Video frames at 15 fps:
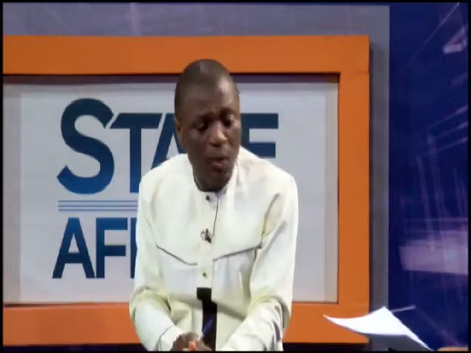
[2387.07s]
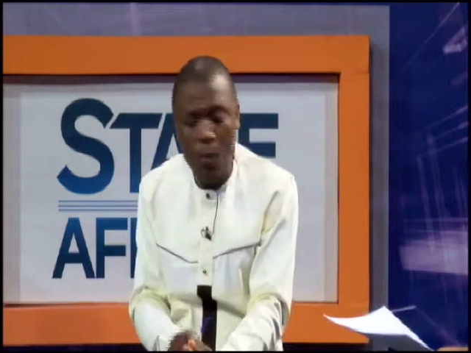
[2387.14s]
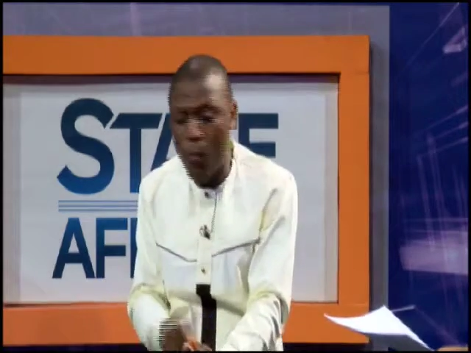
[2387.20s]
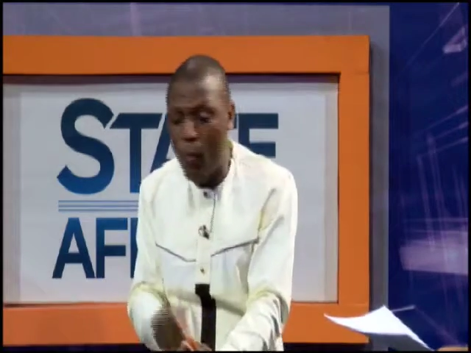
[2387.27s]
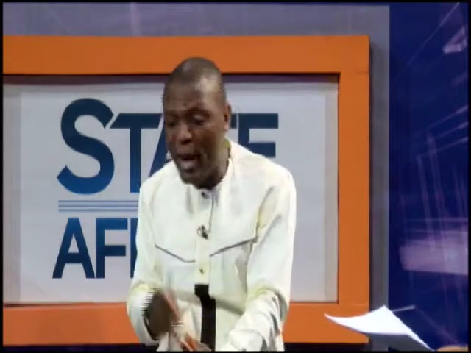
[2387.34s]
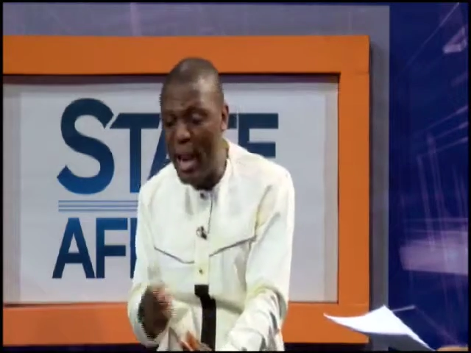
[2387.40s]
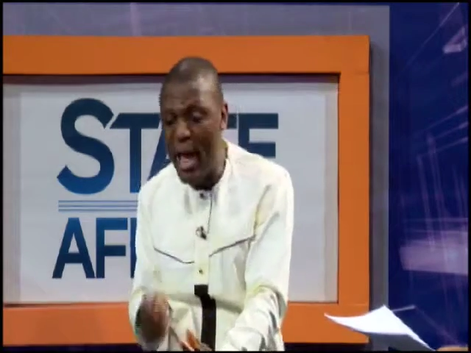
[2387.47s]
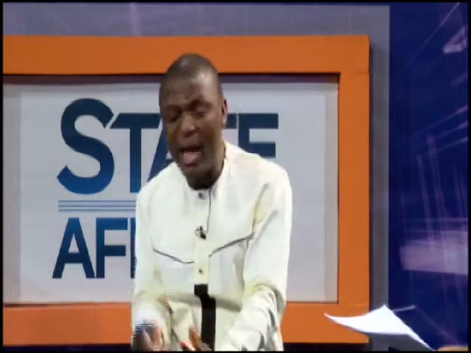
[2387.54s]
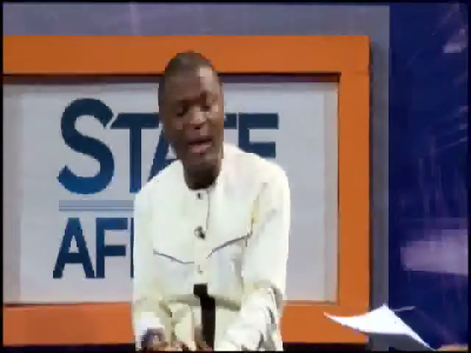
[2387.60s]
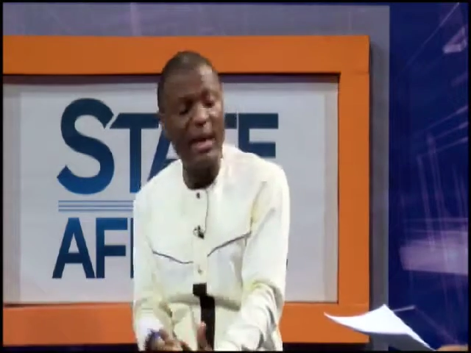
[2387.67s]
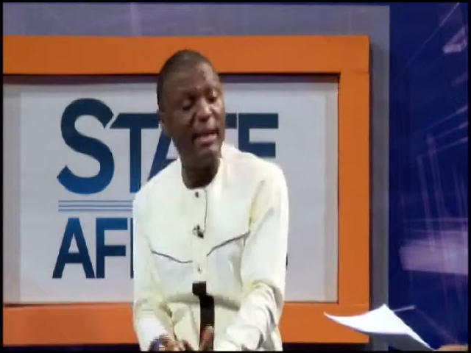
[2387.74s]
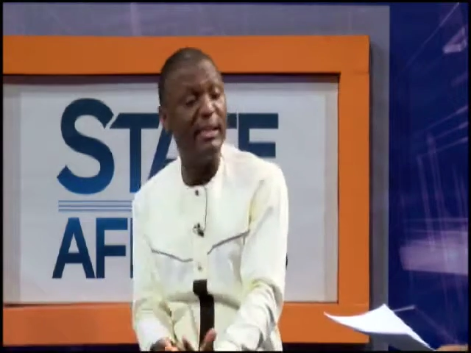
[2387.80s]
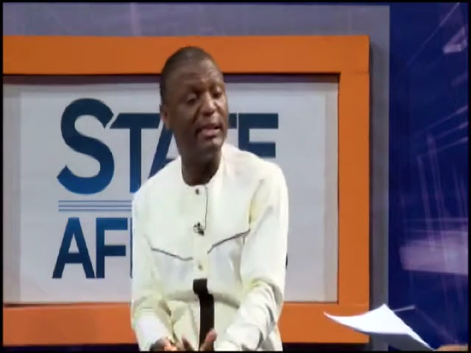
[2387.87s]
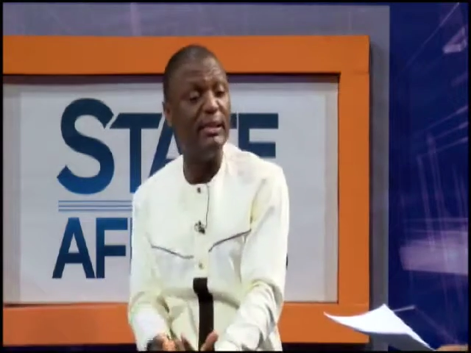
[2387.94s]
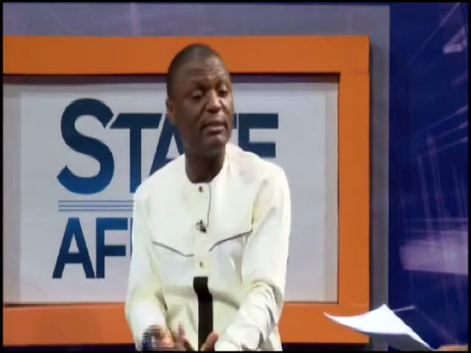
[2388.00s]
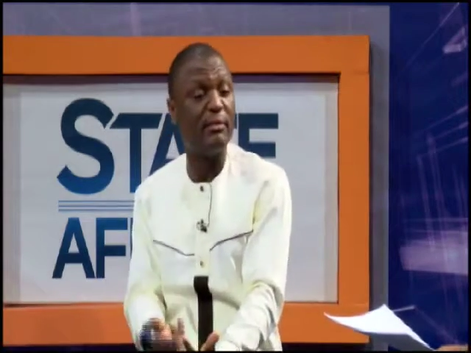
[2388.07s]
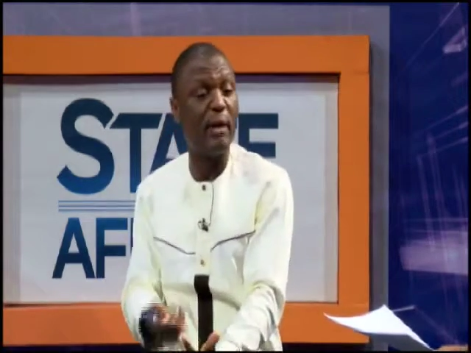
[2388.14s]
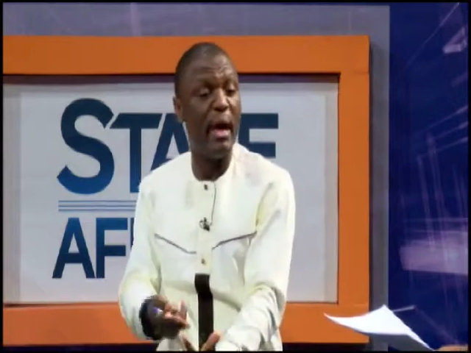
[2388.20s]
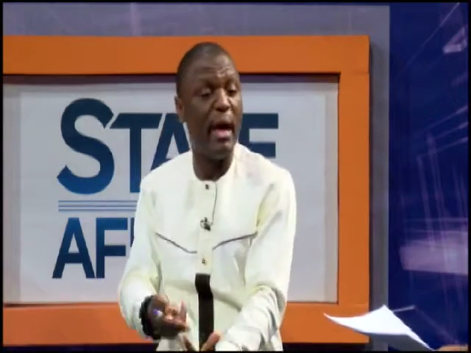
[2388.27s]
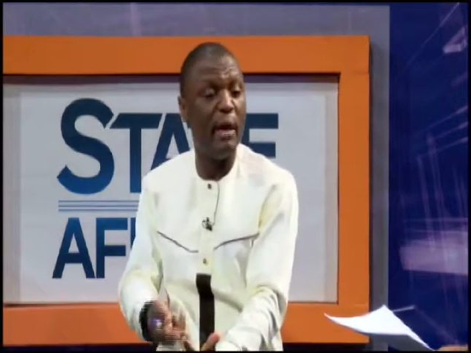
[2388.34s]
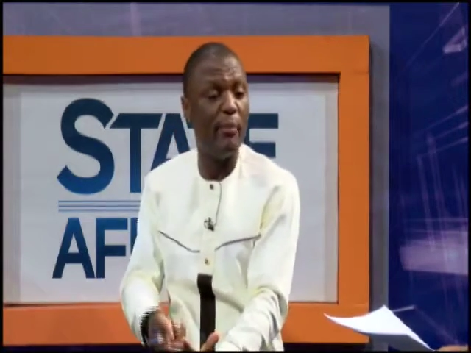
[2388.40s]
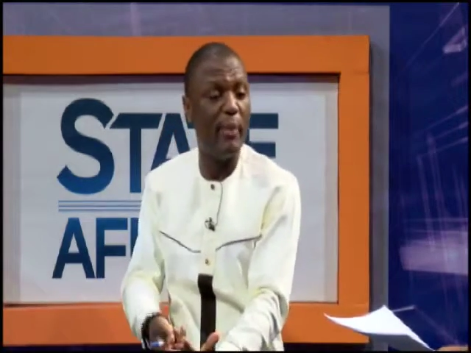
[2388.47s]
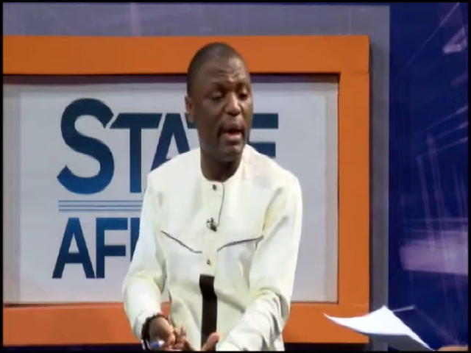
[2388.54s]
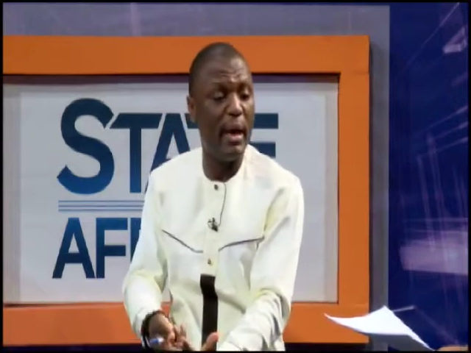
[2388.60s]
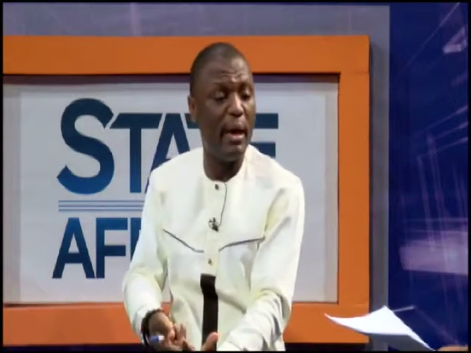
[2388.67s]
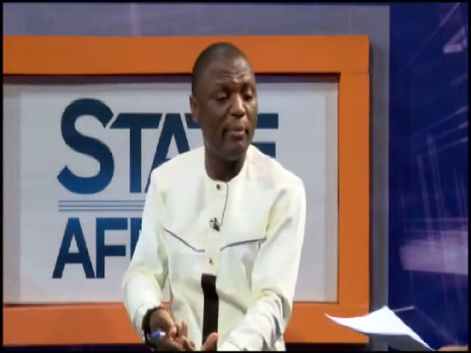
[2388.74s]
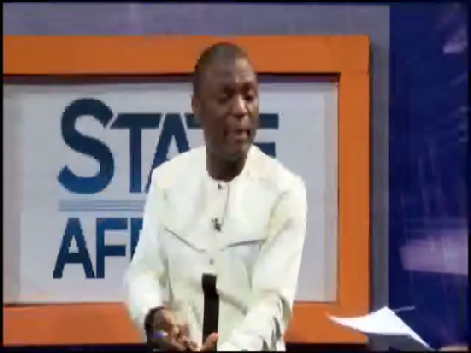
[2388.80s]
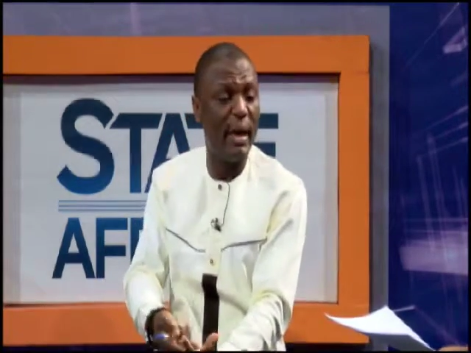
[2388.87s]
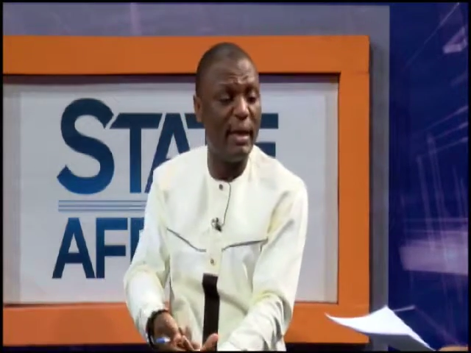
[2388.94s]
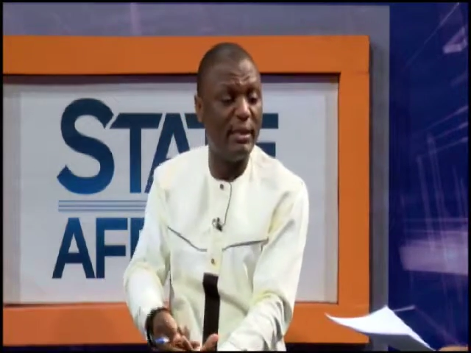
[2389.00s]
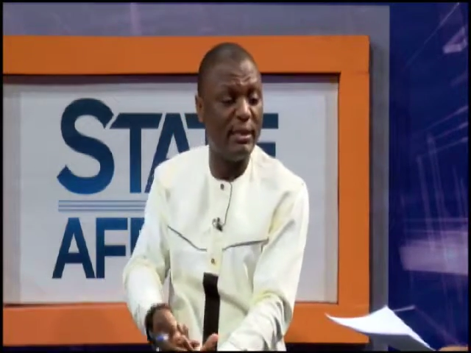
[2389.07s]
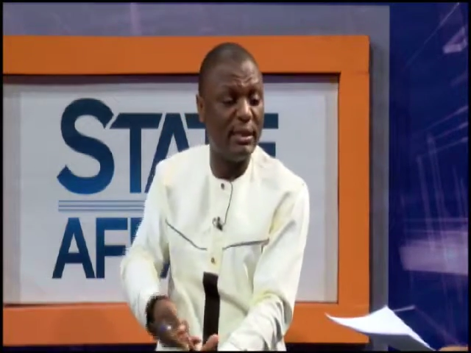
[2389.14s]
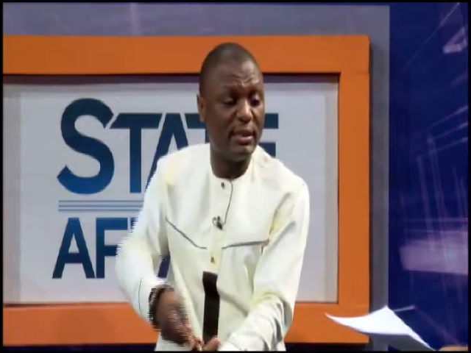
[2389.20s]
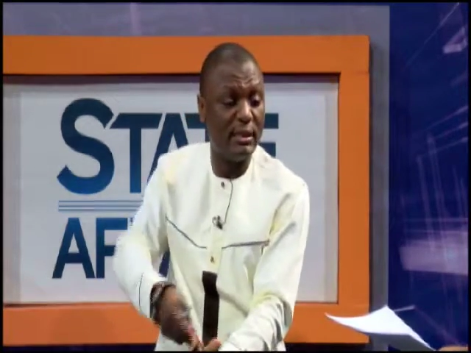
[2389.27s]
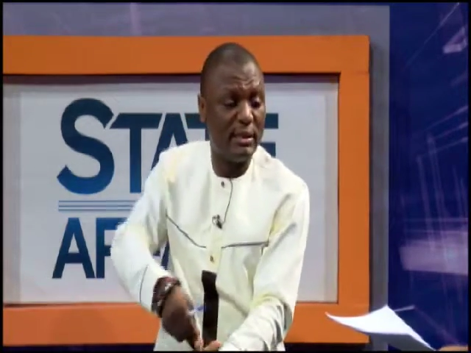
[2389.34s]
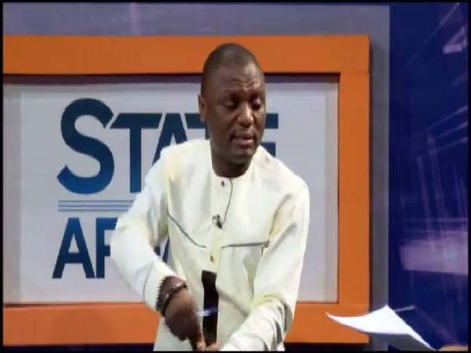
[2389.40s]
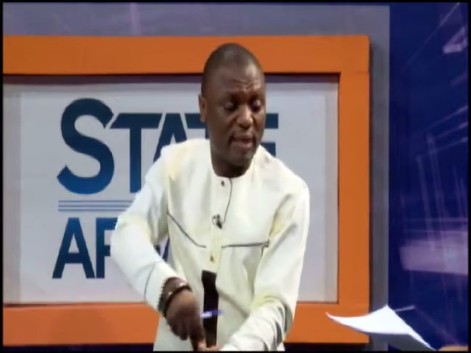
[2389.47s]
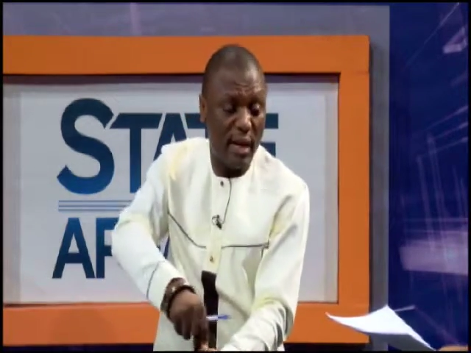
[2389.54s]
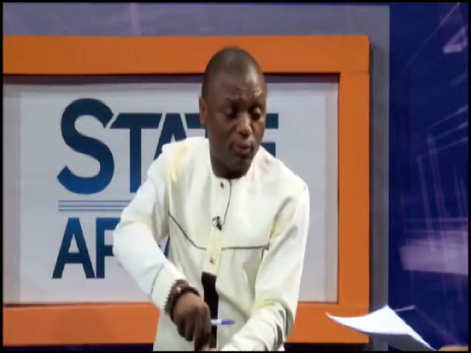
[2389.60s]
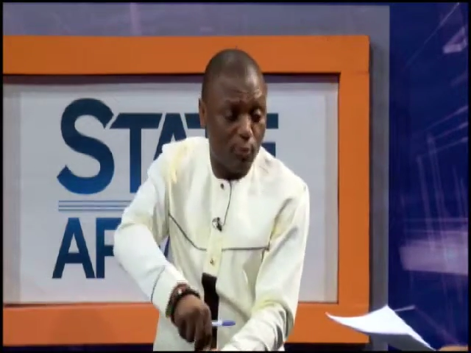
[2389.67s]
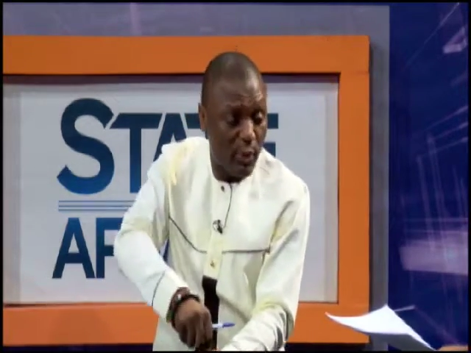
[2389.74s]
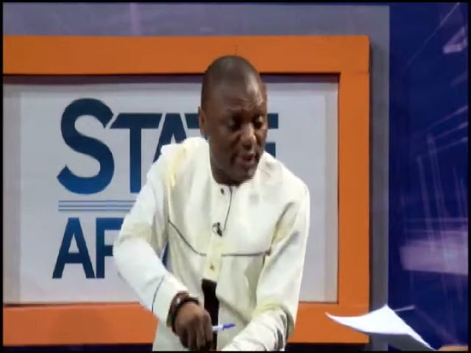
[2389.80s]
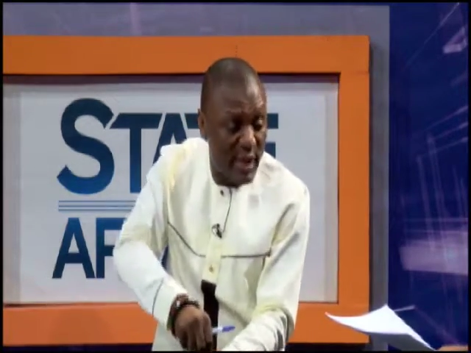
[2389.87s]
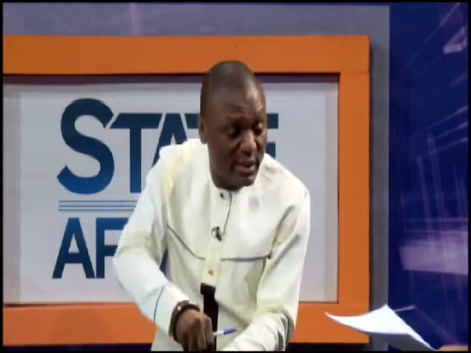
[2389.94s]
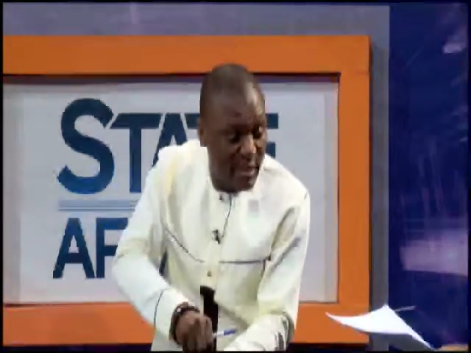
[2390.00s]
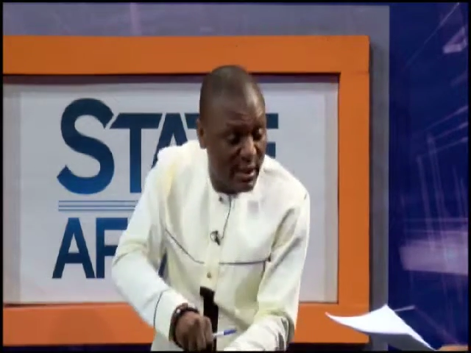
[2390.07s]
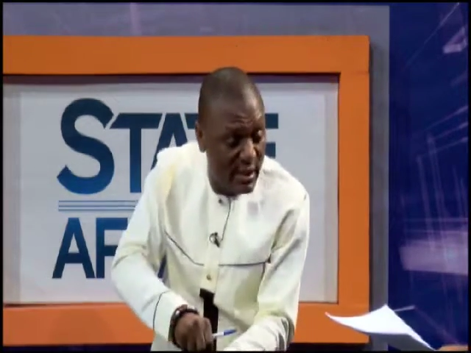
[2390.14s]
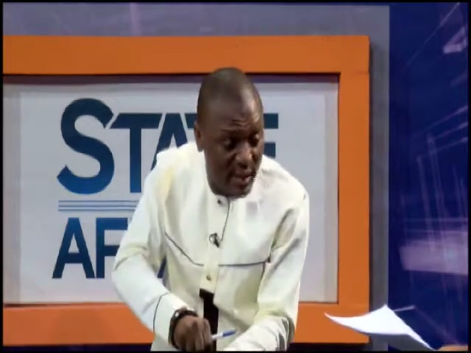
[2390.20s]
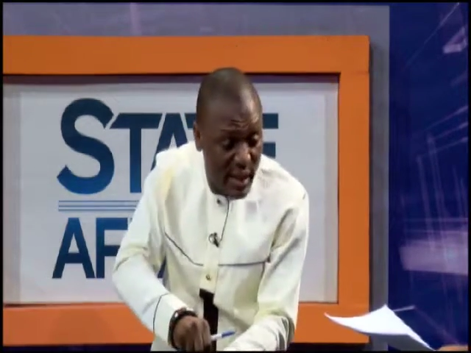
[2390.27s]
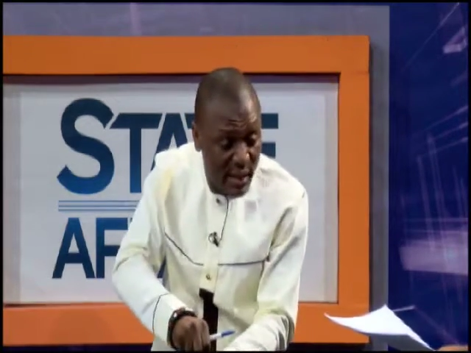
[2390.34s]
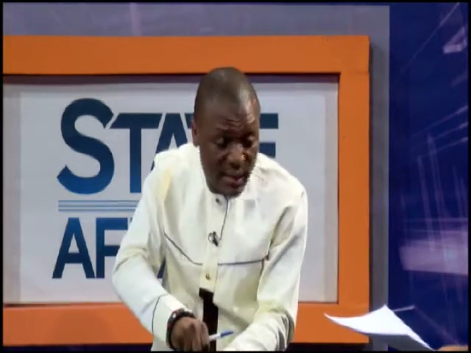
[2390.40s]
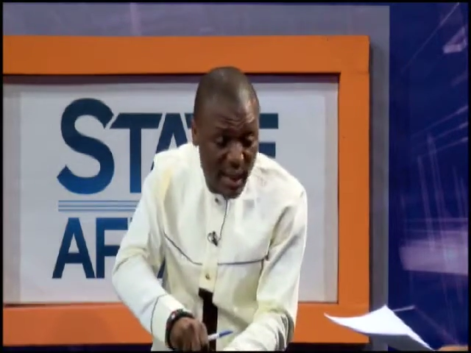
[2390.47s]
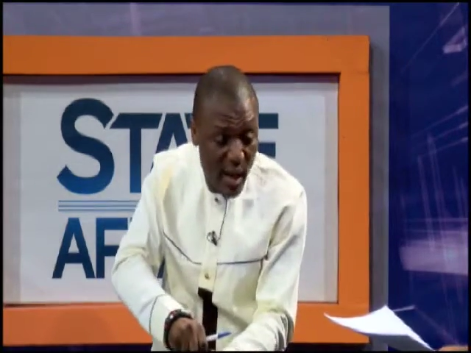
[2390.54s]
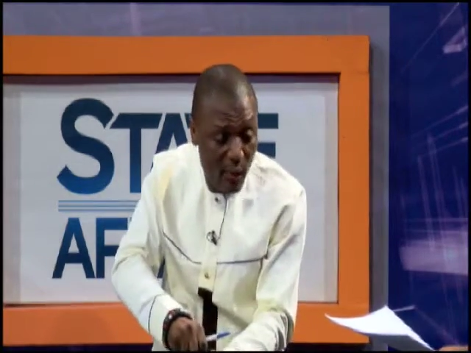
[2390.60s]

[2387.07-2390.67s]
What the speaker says: whether it is transportation sector,